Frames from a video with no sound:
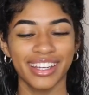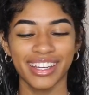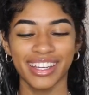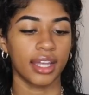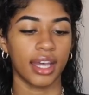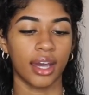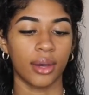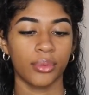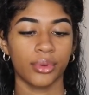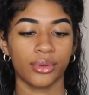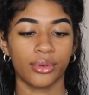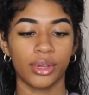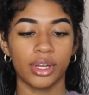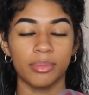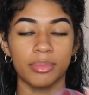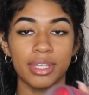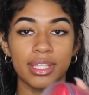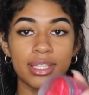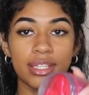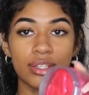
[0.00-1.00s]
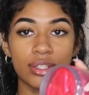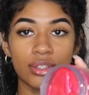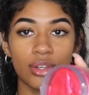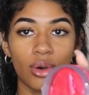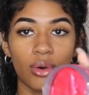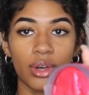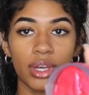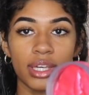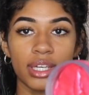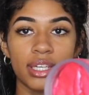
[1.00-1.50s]
Now we're going to be
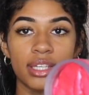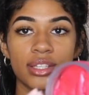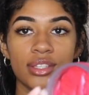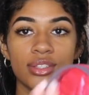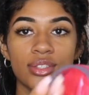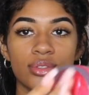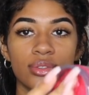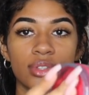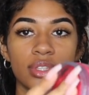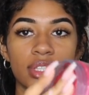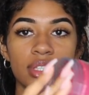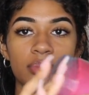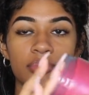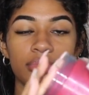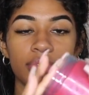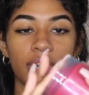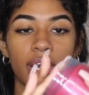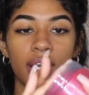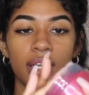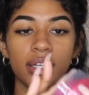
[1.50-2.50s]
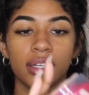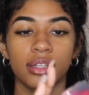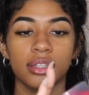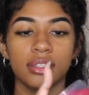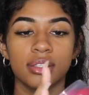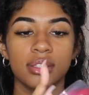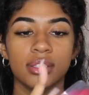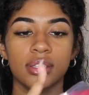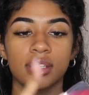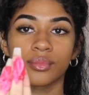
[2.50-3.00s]
going into this
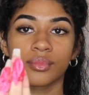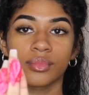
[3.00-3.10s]
product